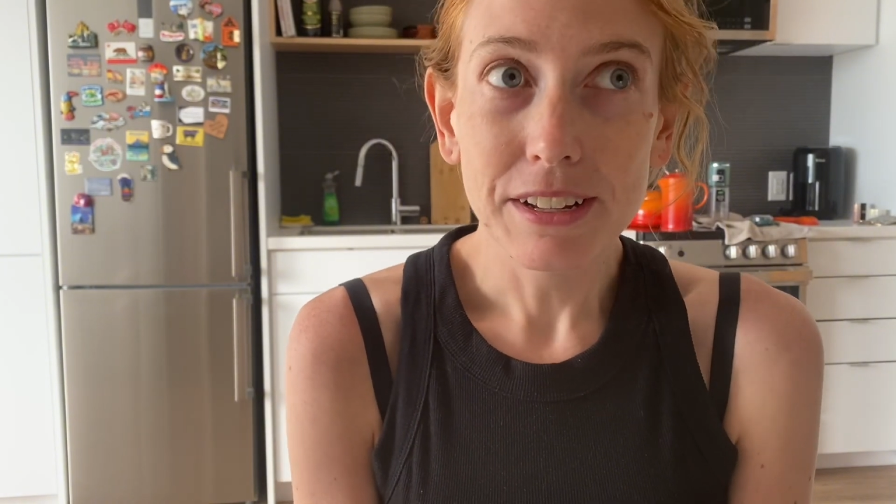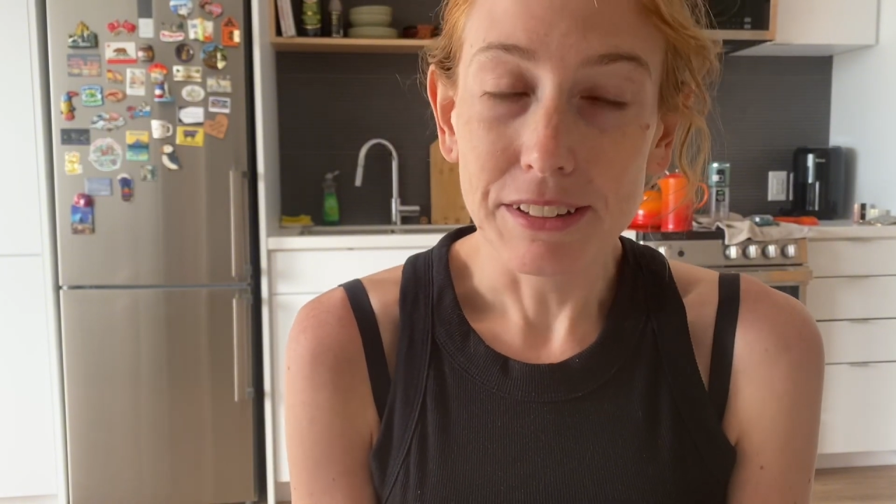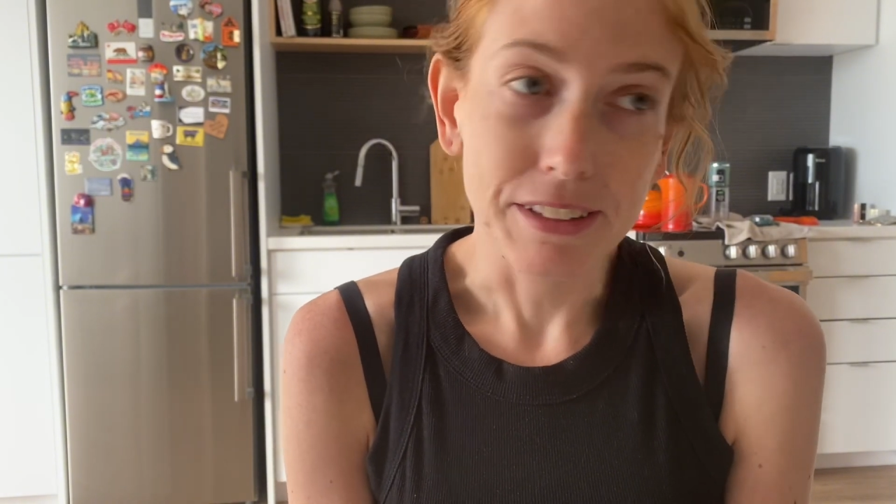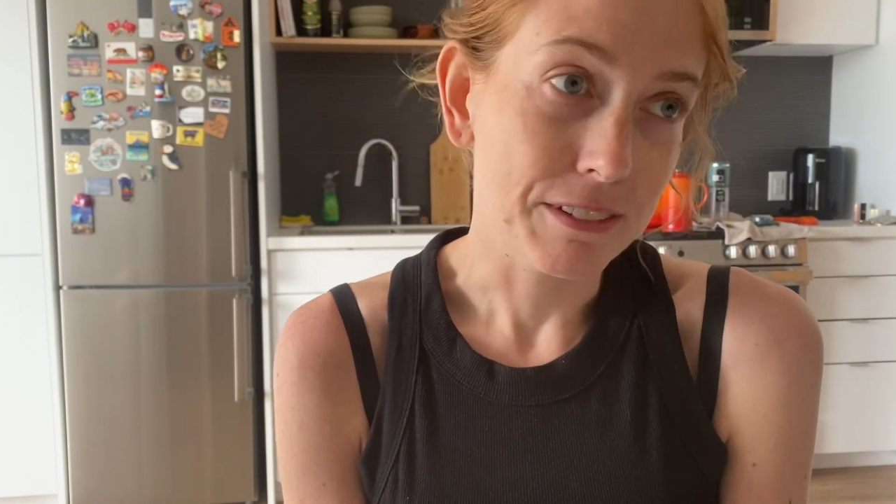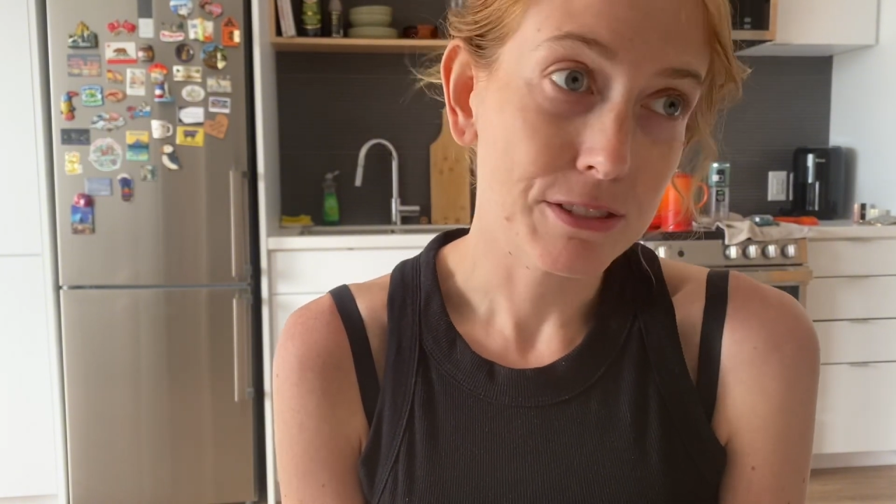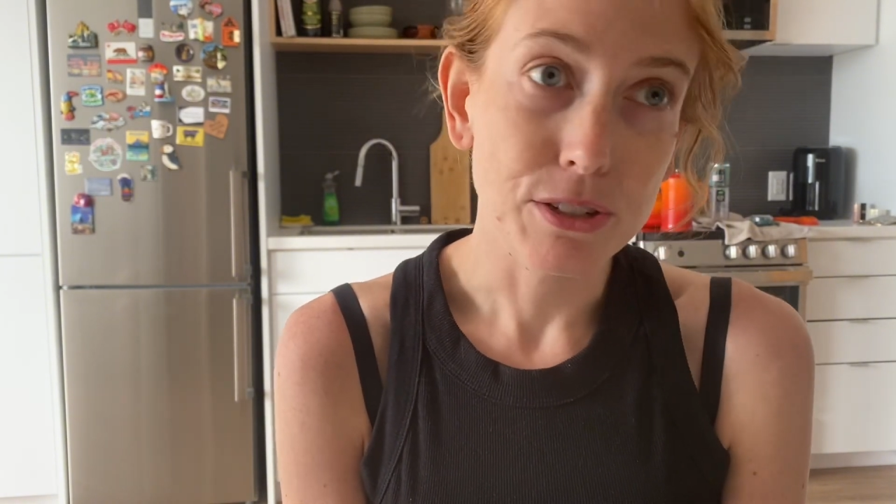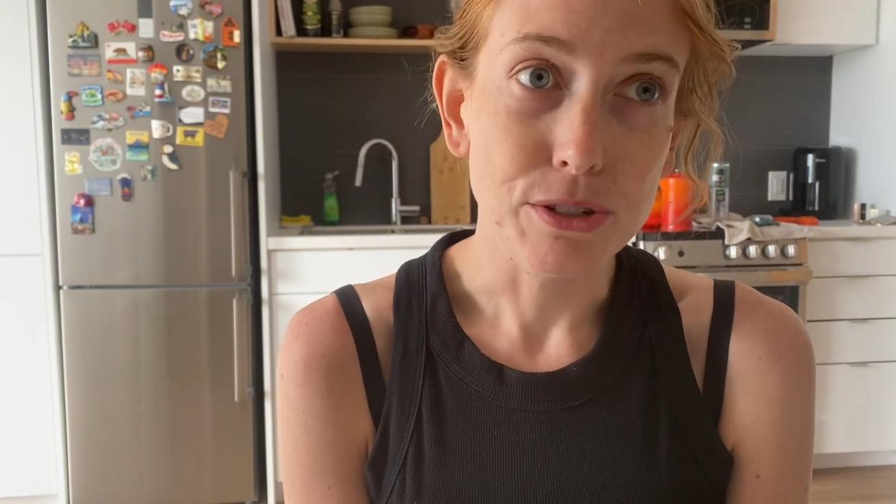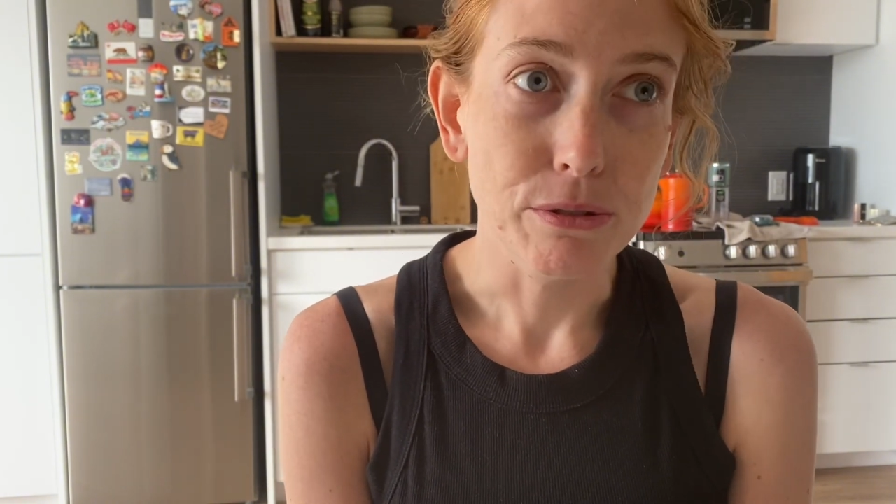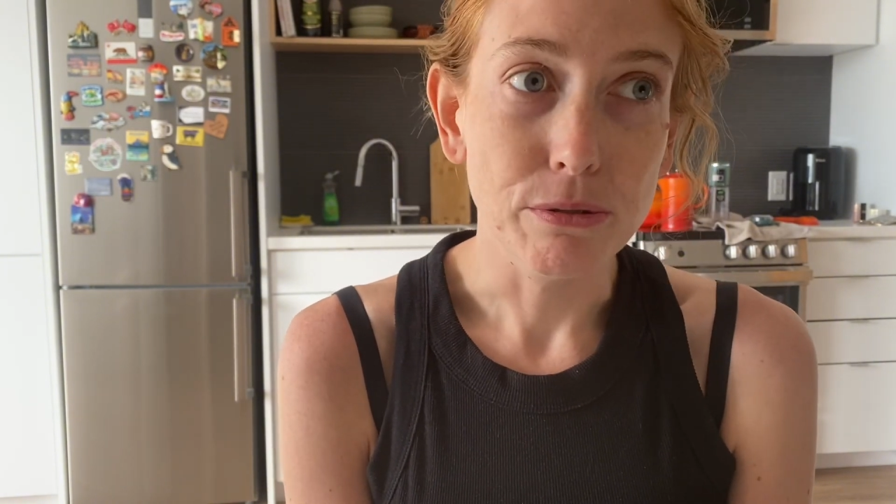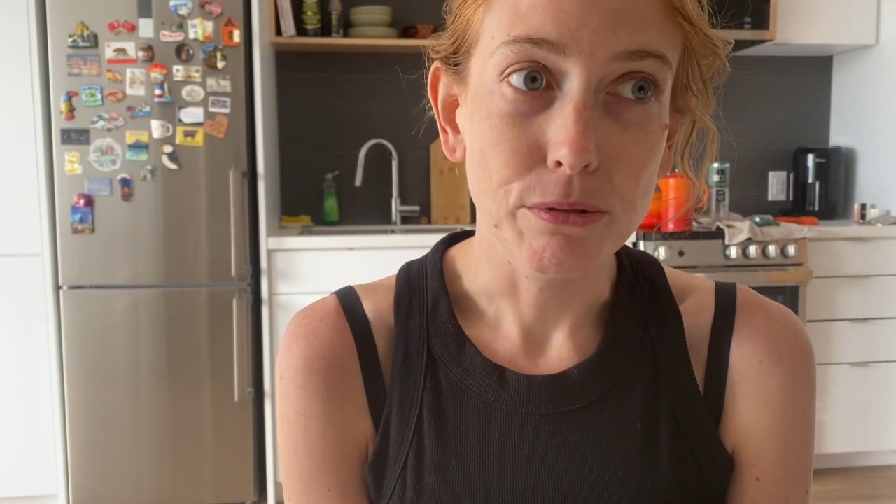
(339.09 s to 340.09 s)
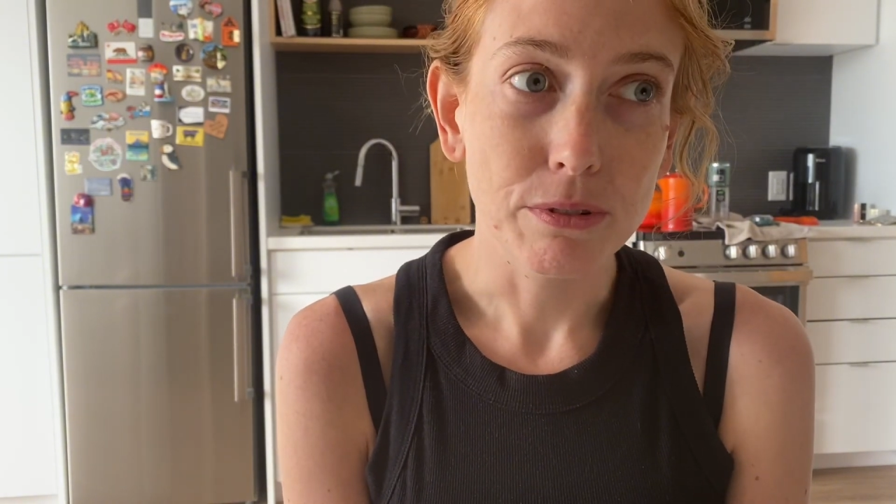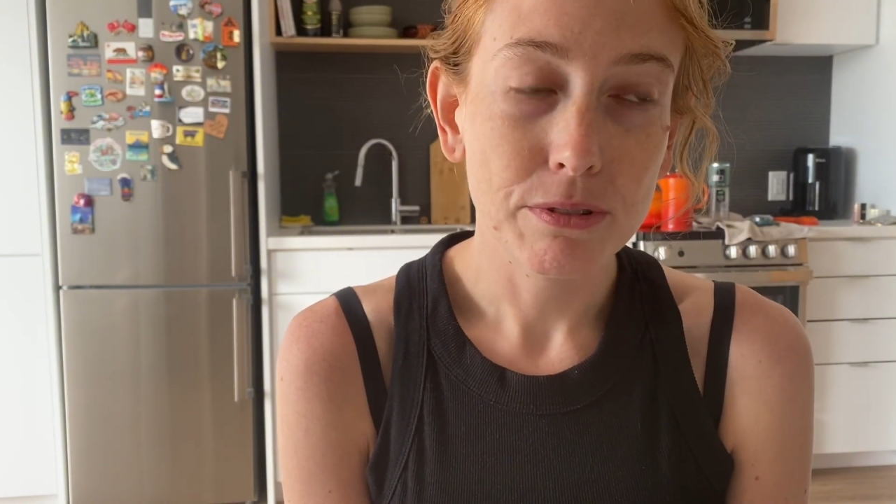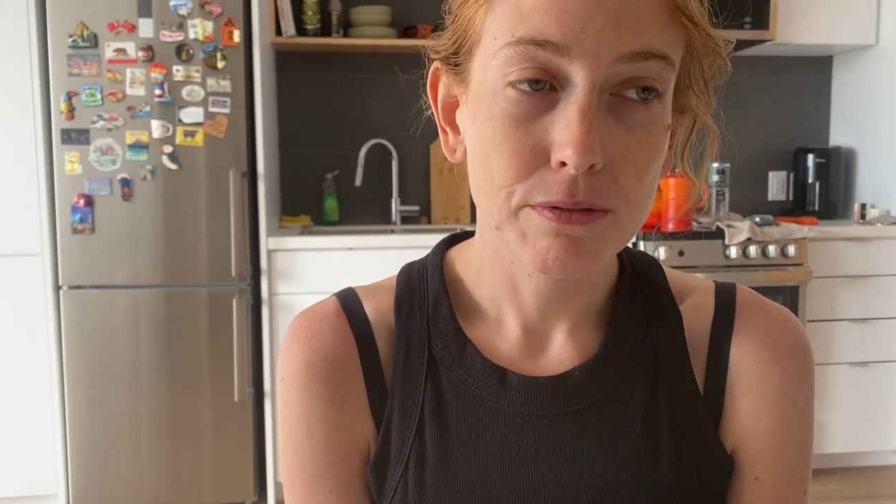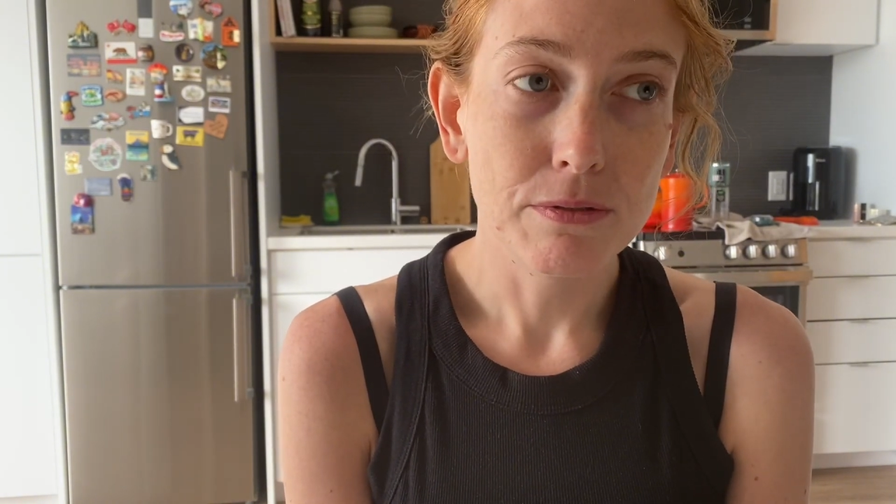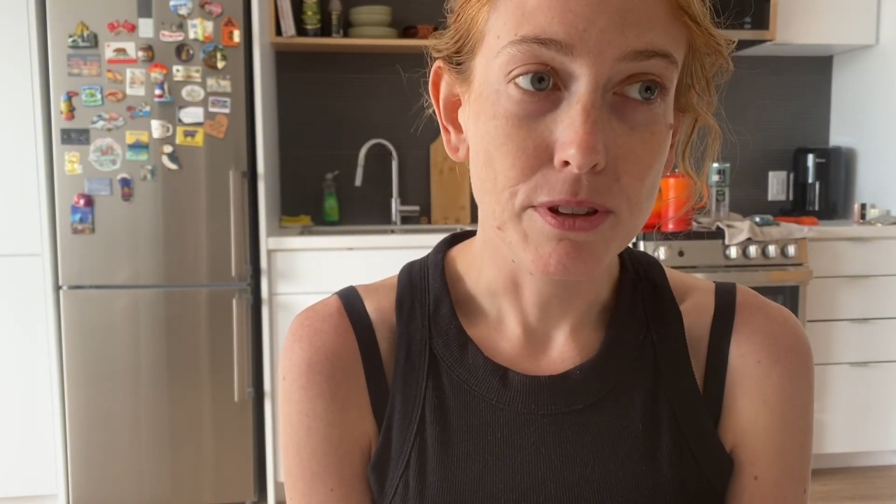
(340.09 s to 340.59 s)
like to do
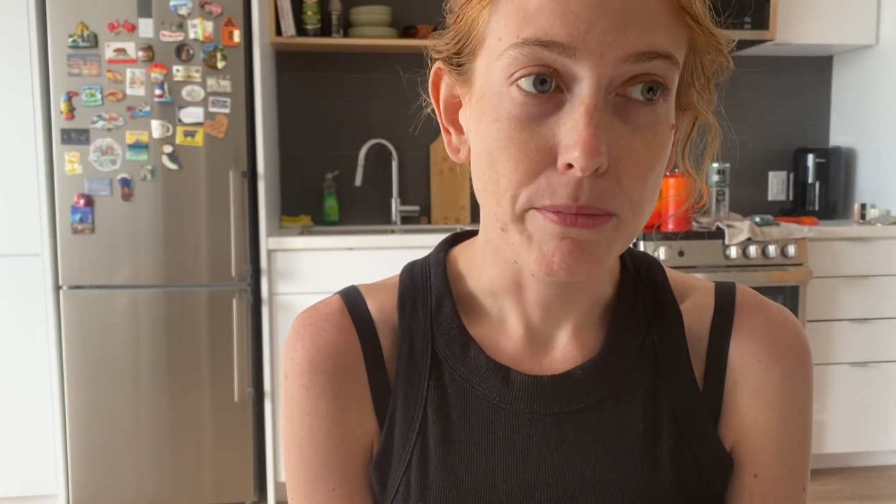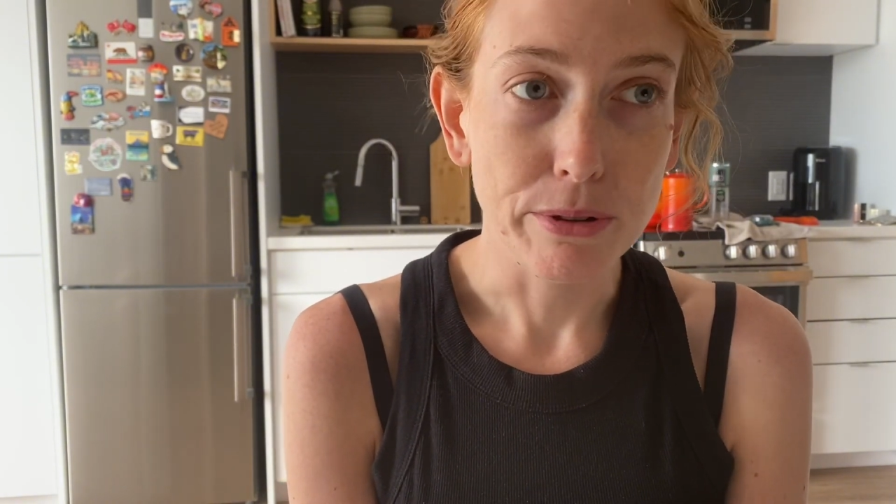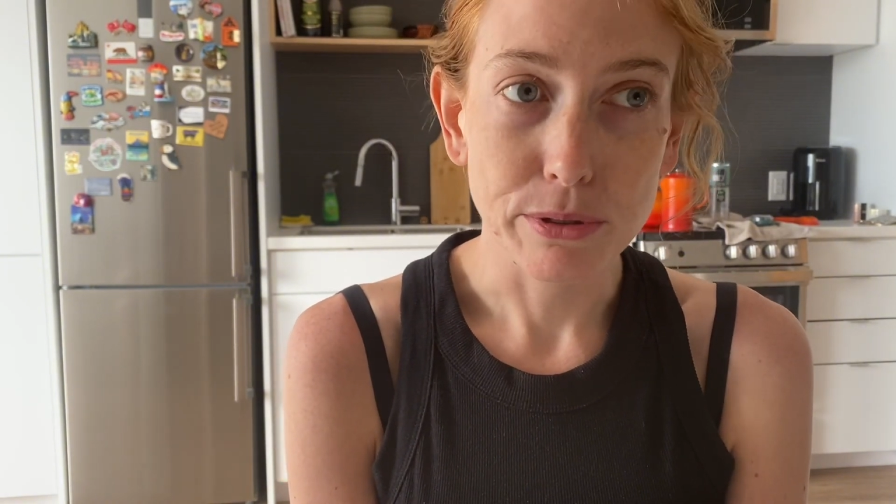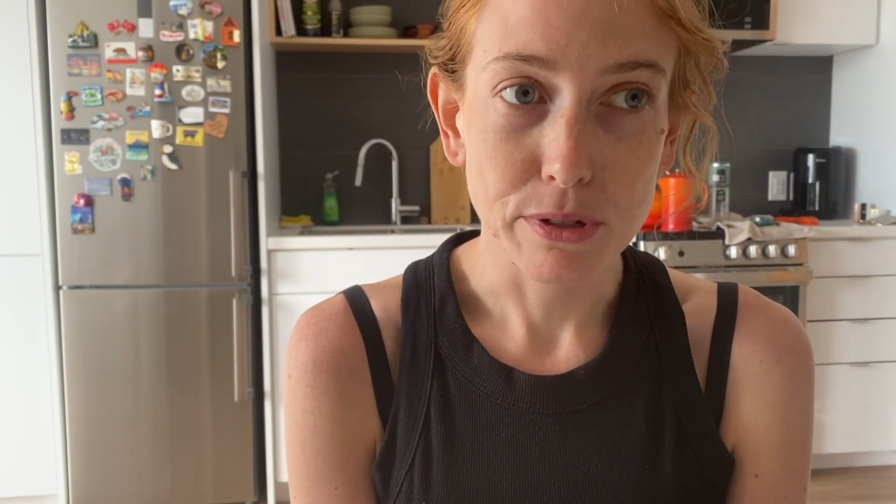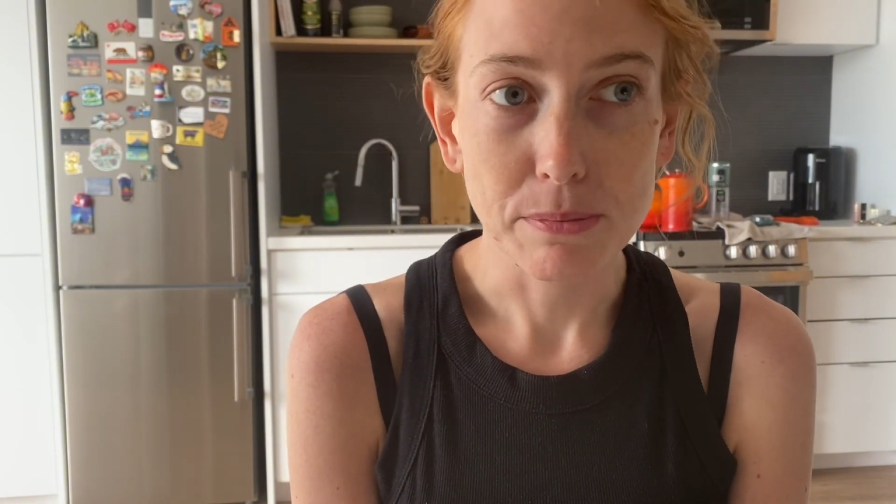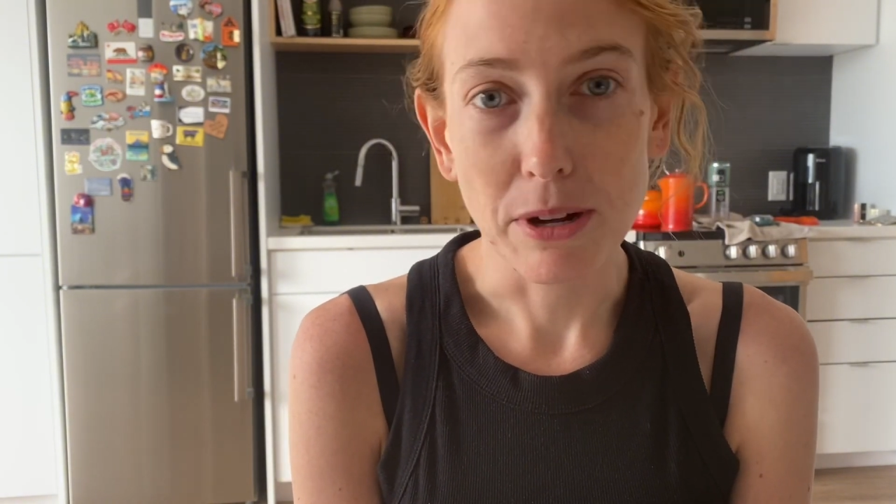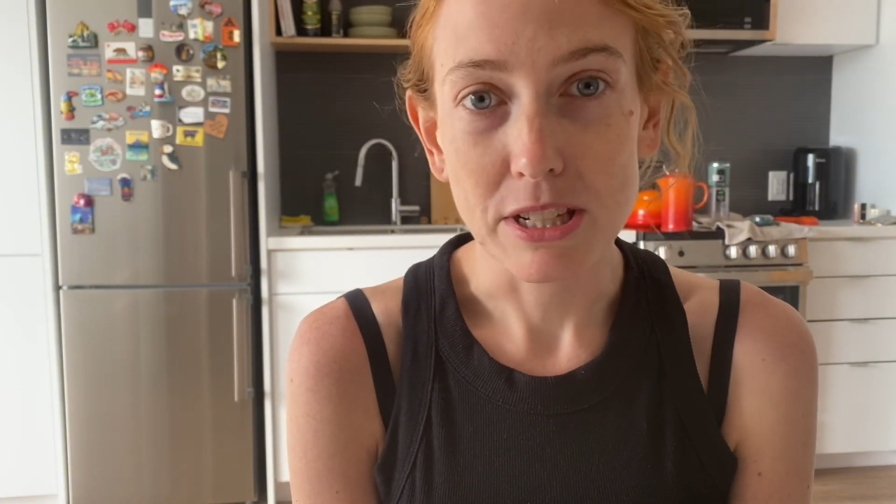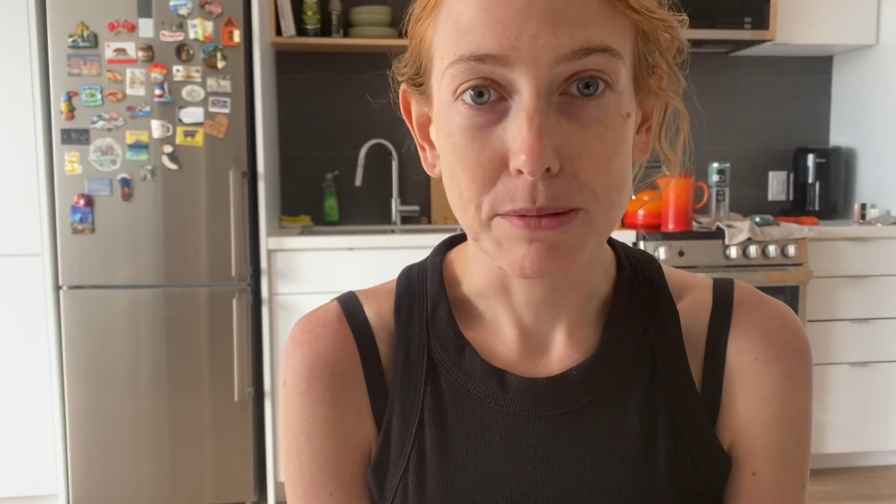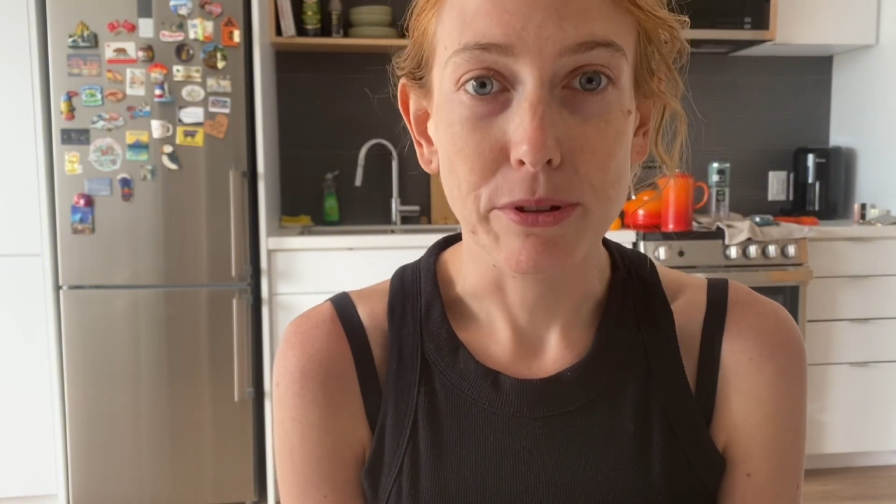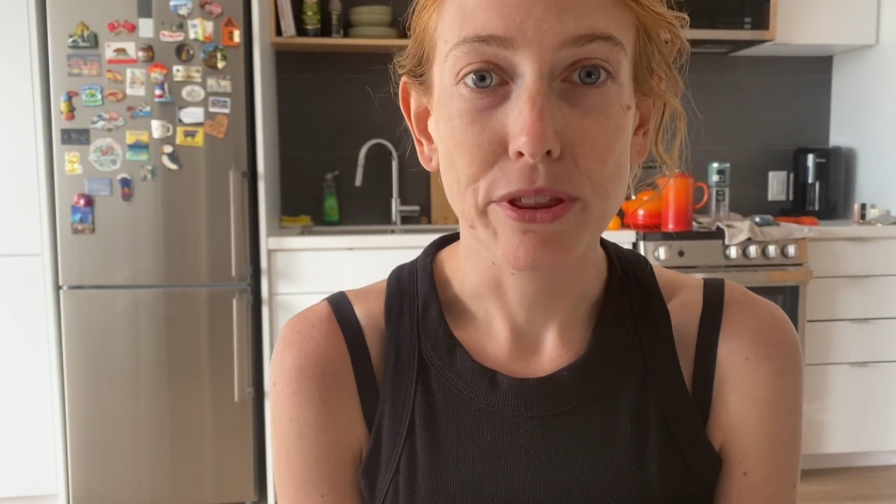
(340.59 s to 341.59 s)
the most responsible